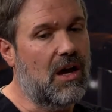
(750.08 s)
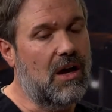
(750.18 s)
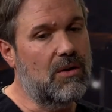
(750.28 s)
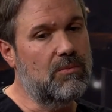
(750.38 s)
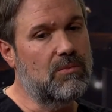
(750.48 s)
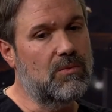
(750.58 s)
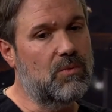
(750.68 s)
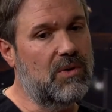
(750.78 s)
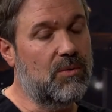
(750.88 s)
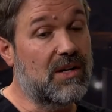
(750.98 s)

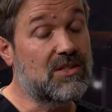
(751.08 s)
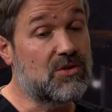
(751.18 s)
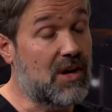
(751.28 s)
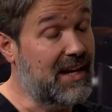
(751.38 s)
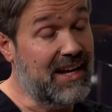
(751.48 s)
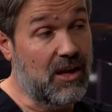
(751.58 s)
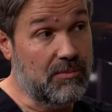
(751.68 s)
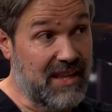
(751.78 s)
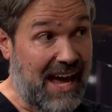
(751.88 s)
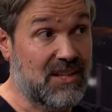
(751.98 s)
We want to try and help
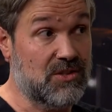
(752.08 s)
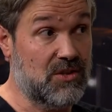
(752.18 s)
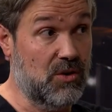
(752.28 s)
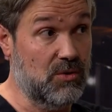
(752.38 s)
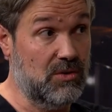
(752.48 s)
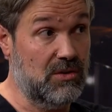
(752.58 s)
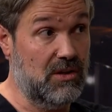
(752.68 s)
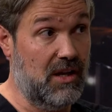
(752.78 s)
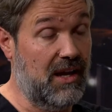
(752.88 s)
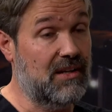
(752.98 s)
that stone,
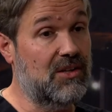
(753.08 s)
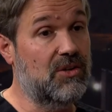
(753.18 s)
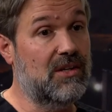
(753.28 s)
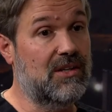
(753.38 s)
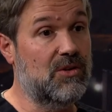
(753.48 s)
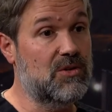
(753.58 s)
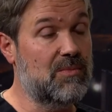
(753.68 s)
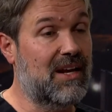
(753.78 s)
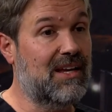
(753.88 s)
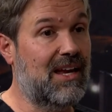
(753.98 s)
and you can use
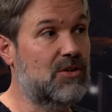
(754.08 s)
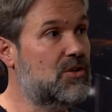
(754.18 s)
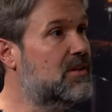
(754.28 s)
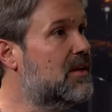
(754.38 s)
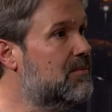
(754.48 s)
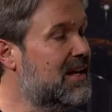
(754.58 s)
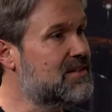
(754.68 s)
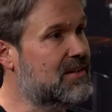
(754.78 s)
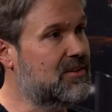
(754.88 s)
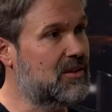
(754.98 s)
medication that makes
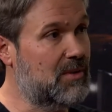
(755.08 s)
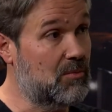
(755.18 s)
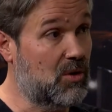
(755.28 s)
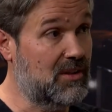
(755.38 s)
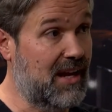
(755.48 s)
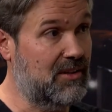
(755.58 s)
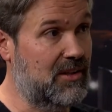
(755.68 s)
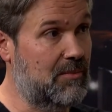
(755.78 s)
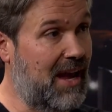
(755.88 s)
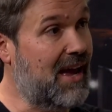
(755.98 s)
it a little bit more likely
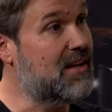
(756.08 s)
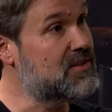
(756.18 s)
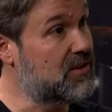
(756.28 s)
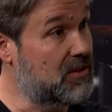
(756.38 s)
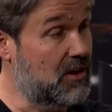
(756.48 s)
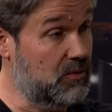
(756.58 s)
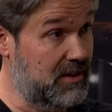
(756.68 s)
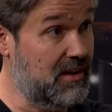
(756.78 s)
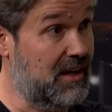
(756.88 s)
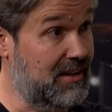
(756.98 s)
to pass, along
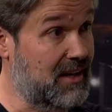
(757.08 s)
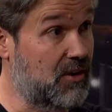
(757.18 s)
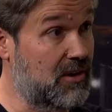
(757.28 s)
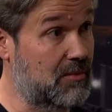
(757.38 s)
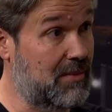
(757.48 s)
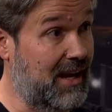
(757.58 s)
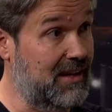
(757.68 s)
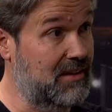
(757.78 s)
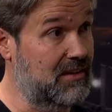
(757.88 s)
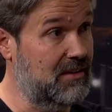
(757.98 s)
with cutting down on
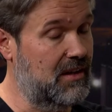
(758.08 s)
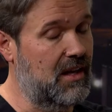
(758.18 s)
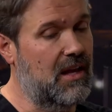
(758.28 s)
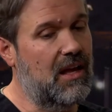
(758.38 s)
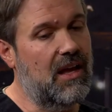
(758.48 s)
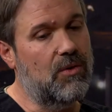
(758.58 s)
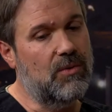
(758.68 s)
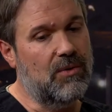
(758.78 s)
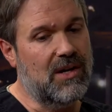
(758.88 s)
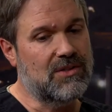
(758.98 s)
pain.
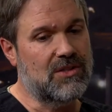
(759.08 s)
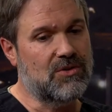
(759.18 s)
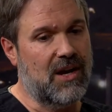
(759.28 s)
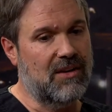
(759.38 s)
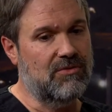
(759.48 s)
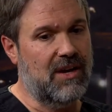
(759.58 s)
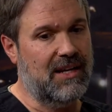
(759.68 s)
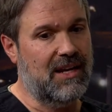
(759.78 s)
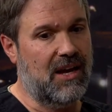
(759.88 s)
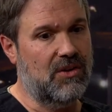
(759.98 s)
We want to try and
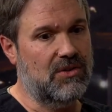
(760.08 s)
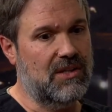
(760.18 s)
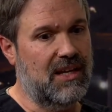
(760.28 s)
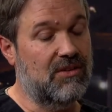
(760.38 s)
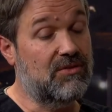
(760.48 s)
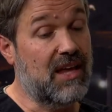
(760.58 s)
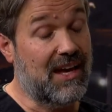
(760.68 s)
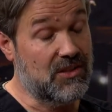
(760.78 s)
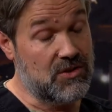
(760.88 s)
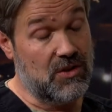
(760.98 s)
find out if
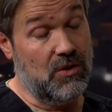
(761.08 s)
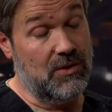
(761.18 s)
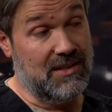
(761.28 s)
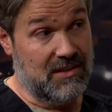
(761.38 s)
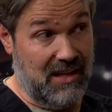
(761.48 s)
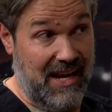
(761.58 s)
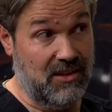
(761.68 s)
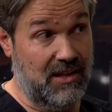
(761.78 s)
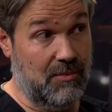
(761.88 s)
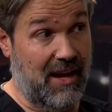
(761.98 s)
that stone is
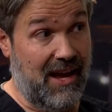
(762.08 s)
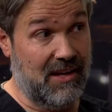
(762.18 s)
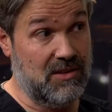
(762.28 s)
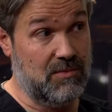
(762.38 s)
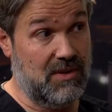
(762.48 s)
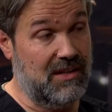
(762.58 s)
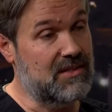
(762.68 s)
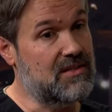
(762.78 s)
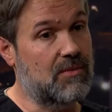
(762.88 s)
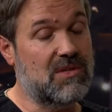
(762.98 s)
likely to pass, because
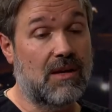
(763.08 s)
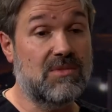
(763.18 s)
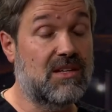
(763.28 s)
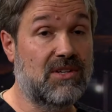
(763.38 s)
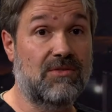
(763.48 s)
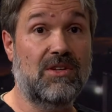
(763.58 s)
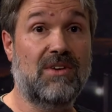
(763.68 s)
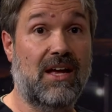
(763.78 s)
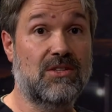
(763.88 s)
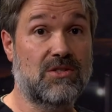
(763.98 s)
sometimes even if you've
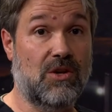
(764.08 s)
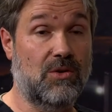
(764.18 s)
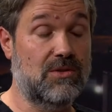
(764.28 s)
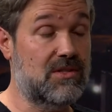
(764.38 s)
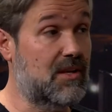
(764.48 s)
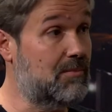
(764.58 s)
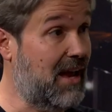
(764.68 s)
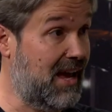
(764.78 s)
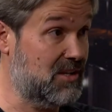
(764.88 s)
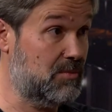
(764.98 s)
had stones that
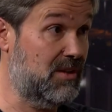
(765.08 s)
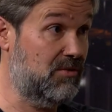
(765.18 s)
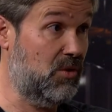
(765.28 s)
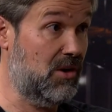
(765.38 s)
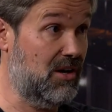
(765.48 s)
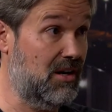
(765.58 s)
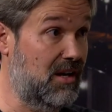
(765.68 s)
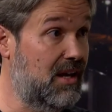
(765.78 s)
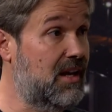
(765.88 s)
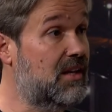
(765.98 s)
passed before,
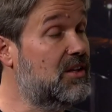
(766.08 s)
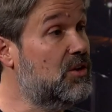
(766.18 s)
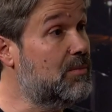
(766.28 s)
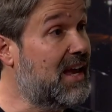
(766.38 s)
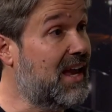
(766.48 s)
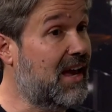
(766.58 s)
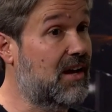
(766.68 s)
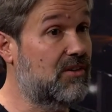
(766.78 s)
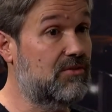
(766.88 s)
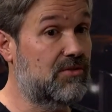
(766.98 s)
you may
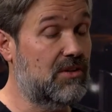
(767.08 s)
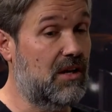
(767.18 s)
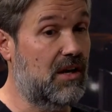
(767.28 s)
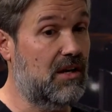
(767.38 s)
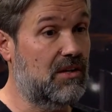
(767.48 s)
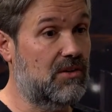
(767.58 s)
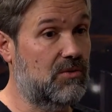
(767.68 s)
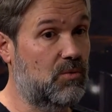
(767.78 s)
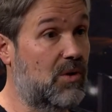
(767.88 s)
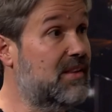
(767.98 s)
have
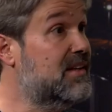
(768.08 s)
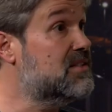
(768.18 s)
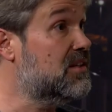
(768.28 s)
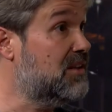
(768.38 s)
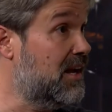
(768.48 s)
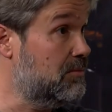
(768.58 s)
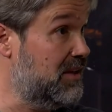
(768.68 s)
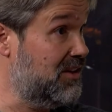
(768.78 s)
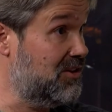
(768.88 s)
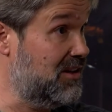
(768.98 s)
one that's a lot
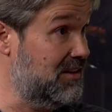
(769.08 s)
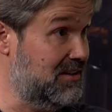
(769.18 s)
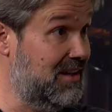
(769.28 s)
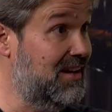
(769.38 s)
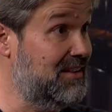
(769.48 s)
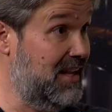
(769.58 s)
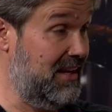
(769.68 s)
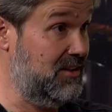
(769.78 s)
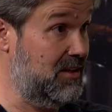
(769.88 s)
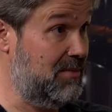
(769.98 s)
bigger and
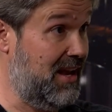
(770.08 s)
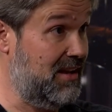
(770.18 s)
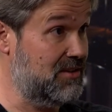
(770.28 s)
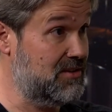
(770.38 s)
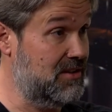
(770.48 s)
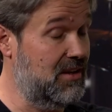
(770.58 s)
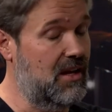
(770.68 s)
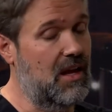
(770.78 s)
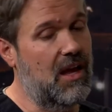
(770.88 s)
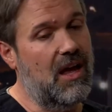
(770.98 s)
unlikely to pass.
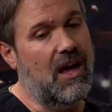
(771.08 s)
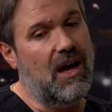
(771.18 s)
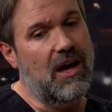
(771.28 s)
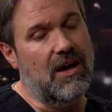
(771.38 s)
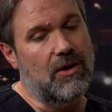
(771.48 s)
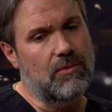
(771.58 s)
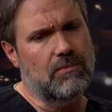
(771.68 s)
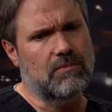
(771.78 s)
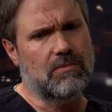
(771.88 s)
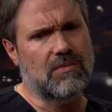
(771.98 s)

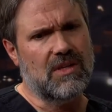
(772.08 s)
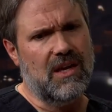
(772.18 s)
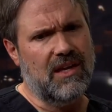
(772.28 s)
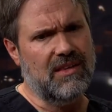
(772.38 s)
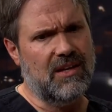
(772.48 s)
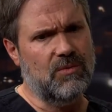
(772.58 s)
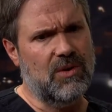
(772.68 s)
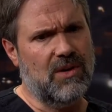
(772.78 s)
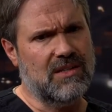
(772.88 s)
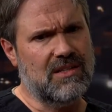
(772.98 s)
And then we
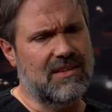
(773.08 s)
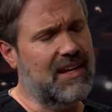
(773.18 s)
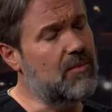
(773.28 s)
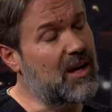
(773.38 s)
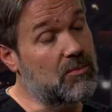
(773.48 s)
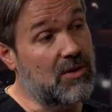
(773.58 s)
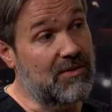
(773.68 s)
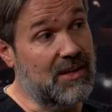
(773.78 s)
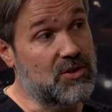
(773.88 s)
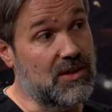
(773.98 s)
want to think about
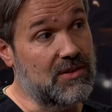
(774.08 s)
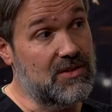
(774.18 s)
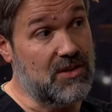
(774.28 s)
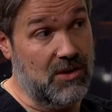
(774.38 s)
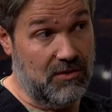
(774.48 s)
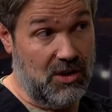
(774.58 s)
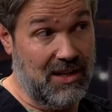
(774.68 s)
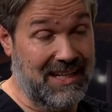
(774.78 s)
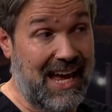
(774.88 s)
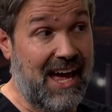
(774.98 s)
prevention. So if you
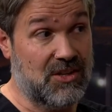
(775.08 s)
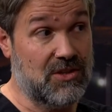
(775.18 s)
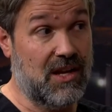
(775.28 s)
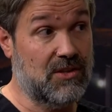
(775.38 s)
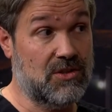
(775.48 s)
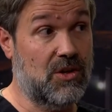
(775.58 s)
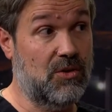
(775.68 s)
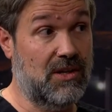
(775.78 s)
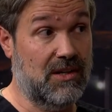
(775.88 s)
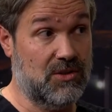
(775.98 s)
can catch that
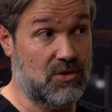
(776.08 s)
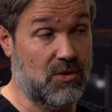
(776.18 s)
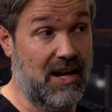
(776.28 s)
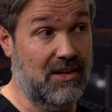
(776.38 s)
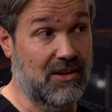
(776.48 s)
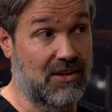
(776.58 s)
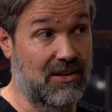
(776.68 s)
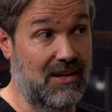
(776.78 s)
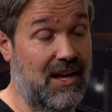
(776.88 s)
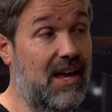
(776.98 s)
stone in a strainer
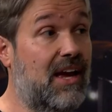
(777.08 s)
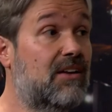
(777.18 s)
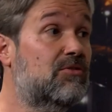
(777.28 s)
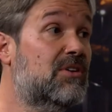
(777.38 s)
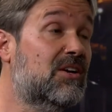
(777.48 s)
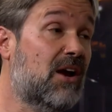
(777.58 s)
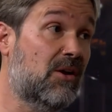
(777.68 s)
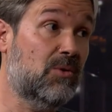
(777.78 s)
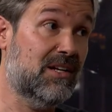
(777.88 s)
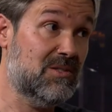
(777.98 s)
and figure
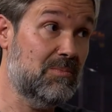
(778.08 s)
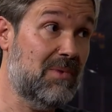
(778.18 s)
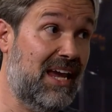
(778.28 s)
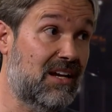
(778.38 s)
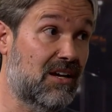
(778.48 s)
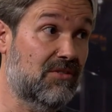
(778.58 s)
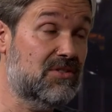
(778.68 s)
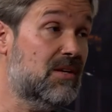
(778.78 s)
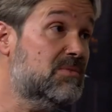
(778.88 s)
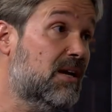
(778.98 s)
out what it's made of,
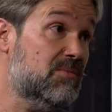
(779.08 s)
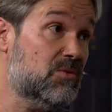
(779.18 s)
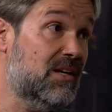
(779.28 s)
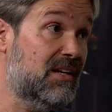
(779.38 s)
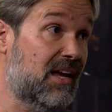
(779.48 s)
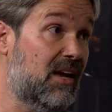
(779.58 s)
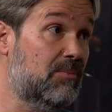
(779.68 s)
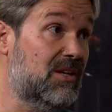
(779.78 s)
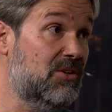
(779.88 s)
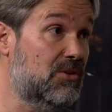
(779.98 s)
sometimes we can
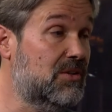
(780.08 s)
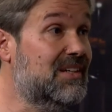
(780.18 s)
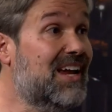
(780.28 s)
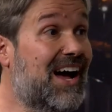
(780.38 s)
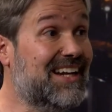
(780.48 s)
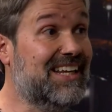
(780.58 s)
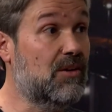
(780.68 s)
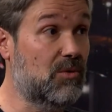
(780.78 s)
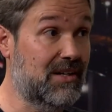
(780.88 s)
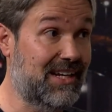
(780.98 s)
help you not
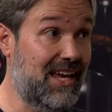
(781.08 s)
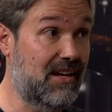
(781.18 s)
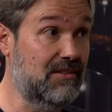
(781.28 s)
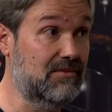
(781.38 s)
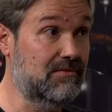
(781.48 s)
get one again.